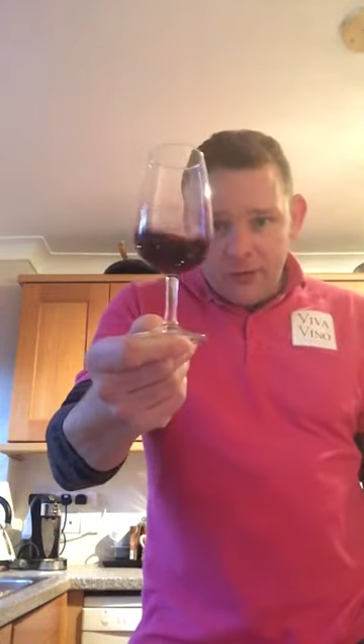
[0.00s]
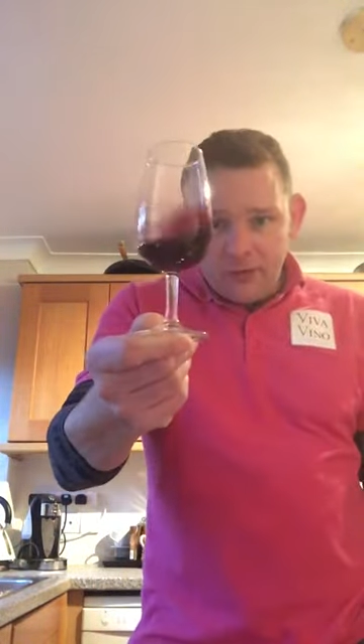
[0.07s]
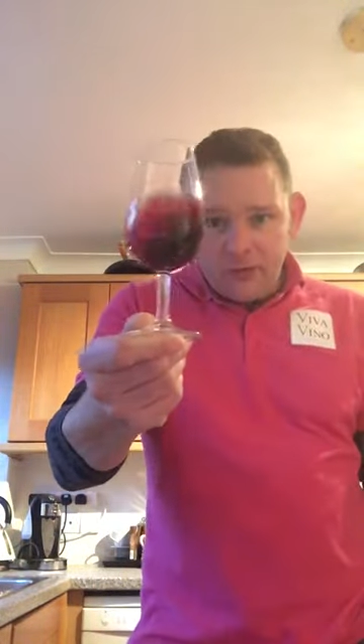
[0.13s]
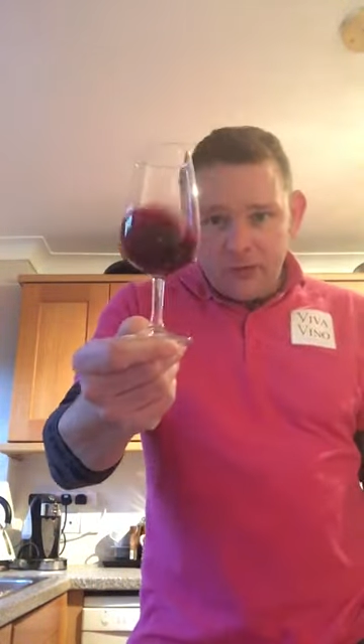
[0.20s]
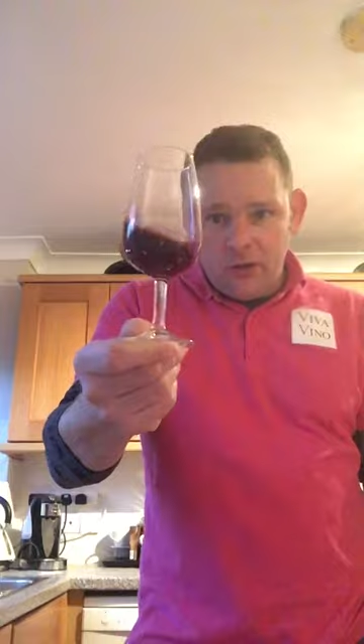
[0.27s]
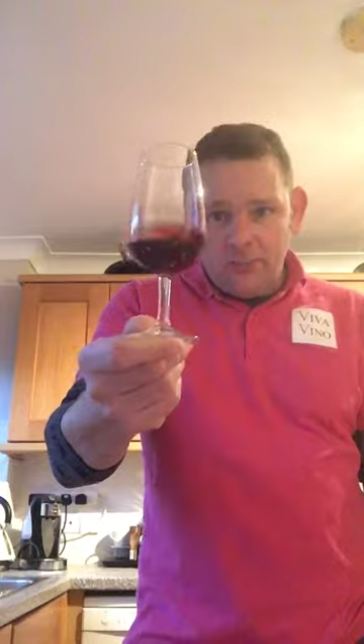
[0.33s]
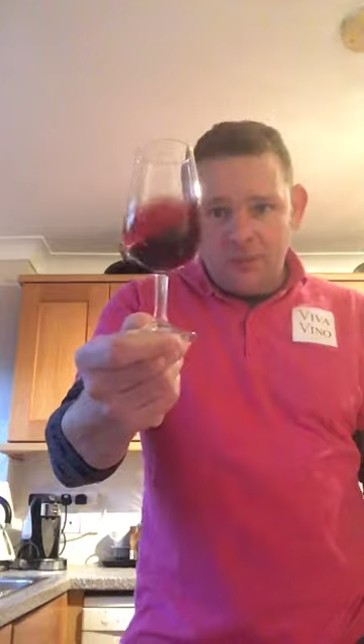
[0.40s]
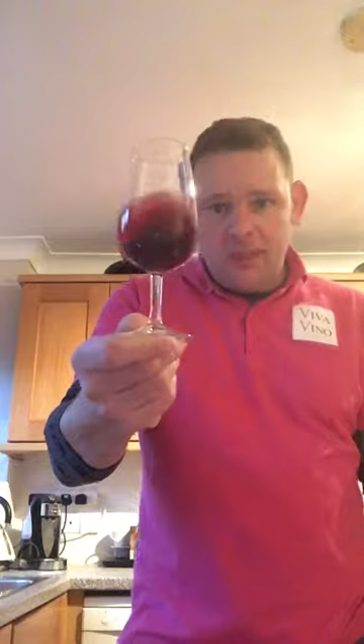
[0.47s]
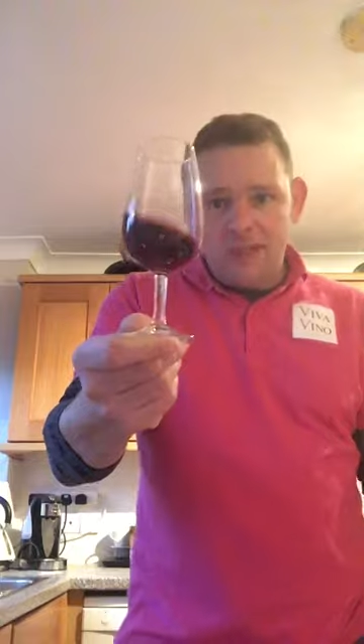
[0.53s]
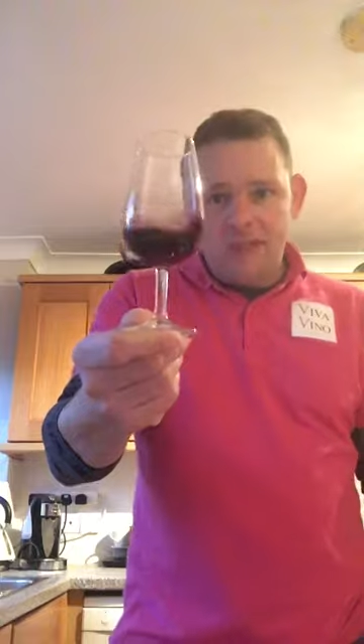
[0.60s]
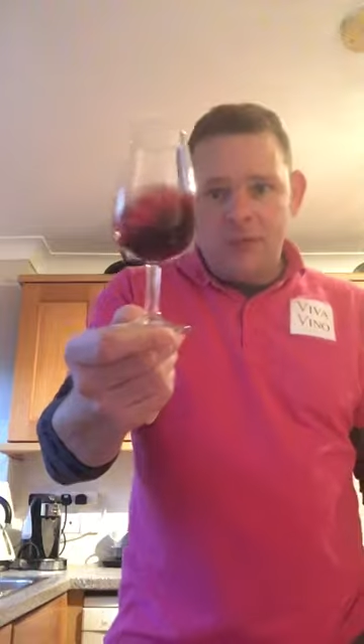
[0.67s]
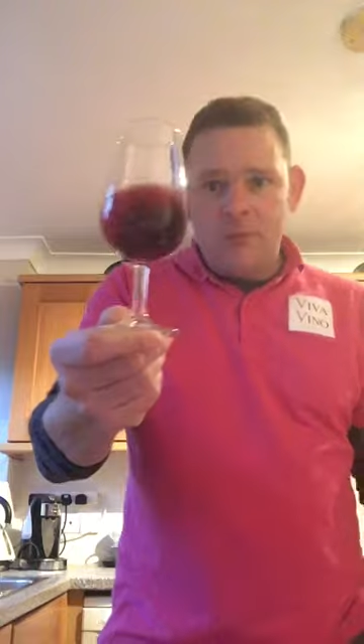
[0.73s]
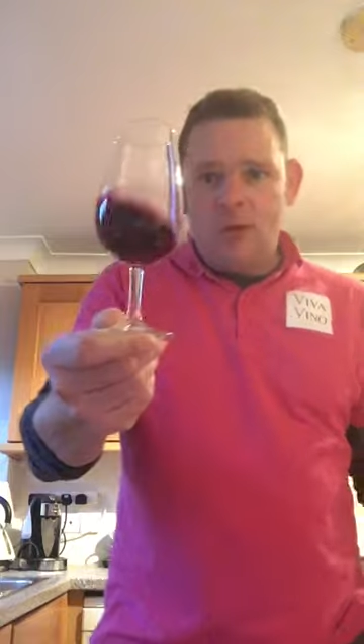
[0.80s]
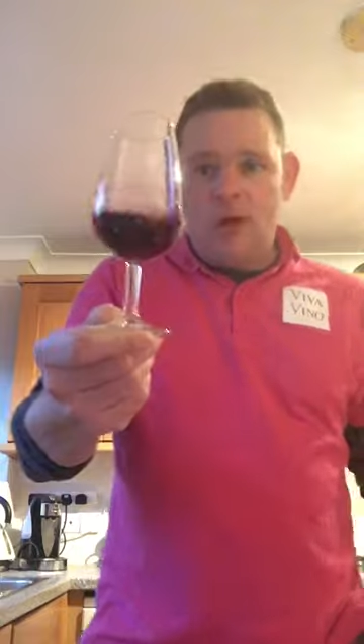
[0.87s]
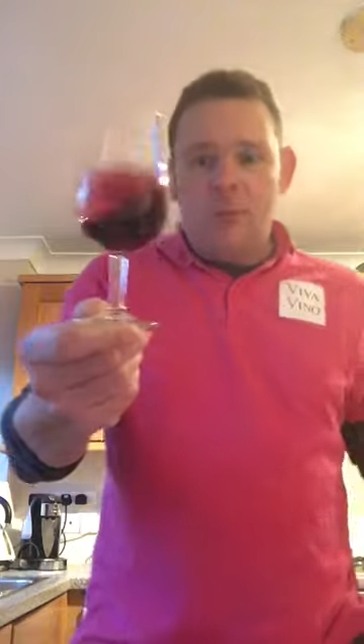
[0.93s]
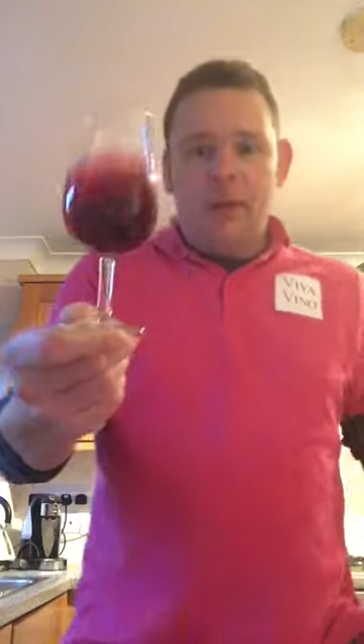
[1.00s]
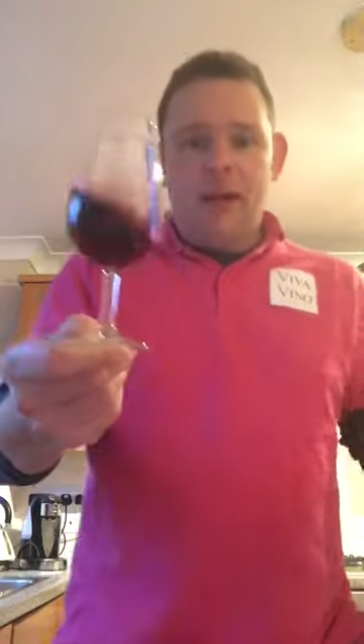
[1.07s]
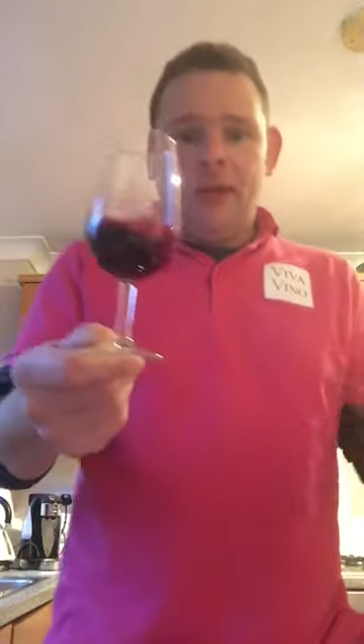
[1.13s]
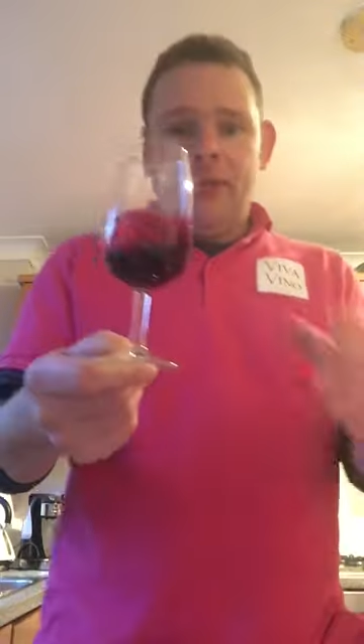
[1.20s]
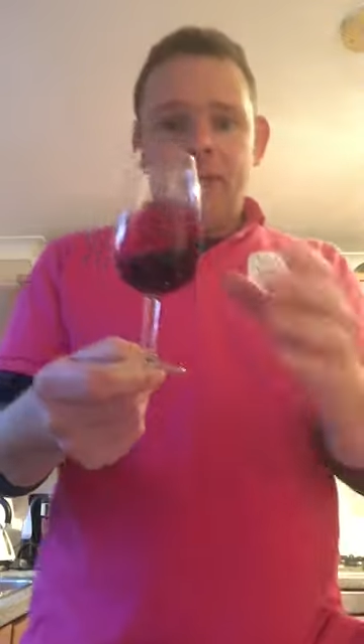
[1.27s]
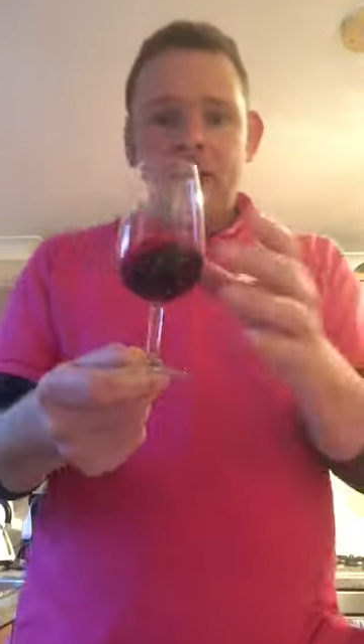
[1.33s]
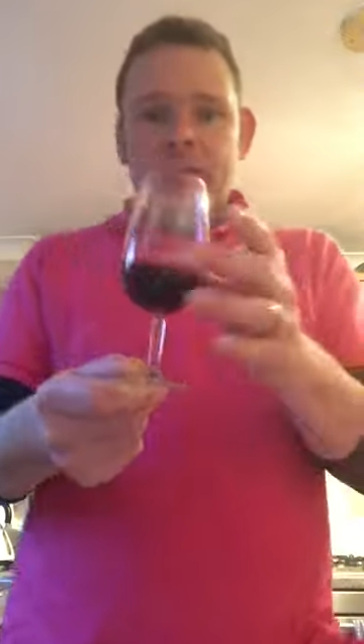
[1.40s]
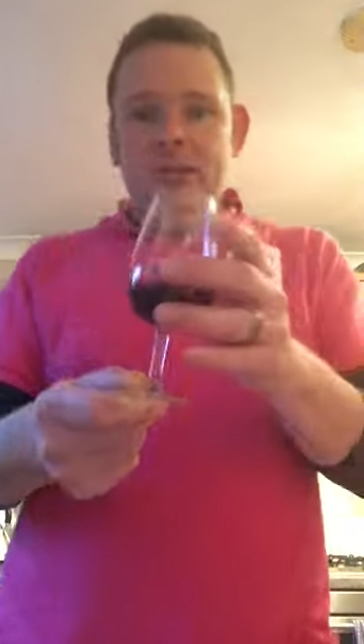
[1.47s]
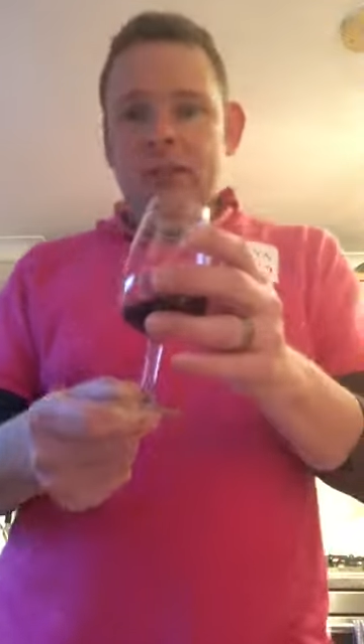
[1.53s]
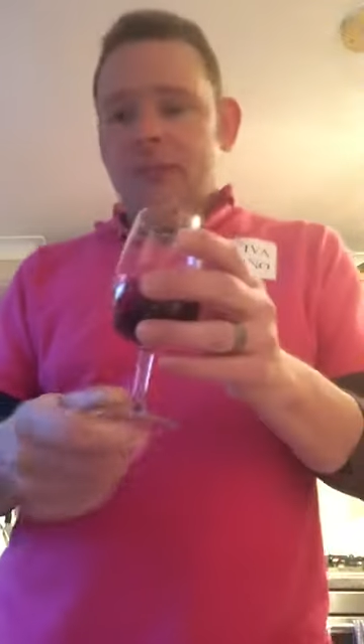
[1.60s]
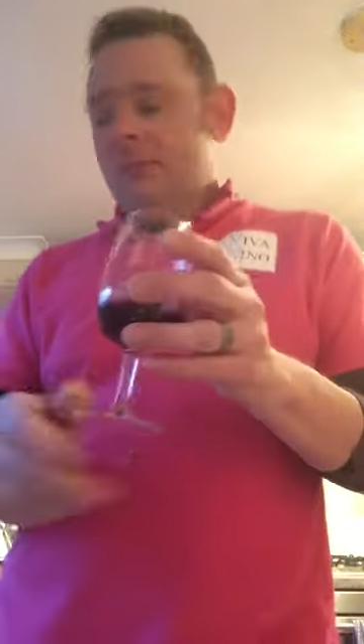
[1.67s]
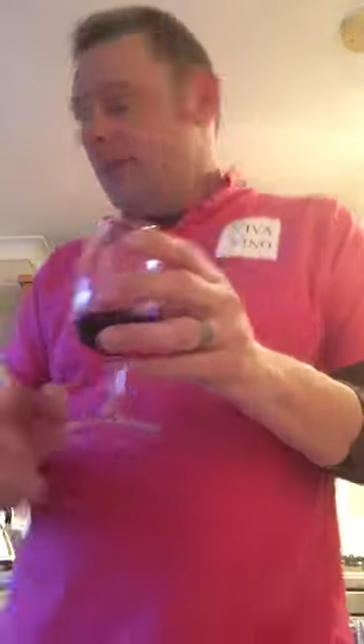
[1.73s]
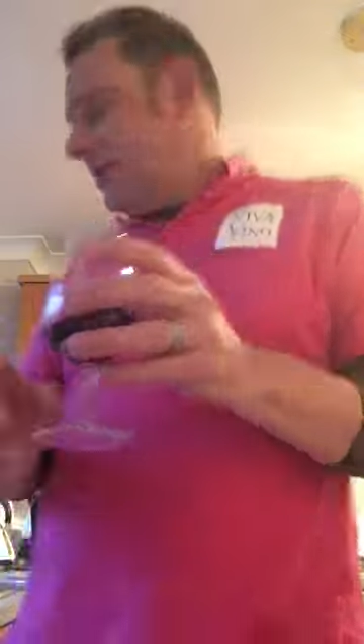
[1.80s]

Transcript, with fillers: so I'm guessing what about 13%